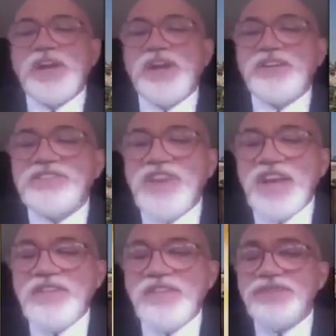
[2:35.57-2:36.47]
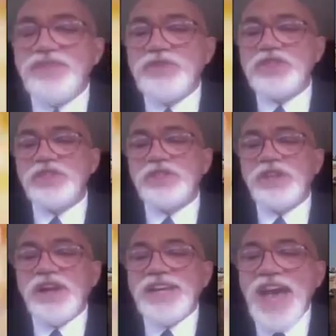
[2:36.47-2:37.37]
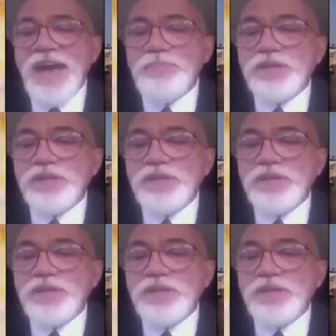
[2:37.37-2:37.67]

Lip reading: site of a future capital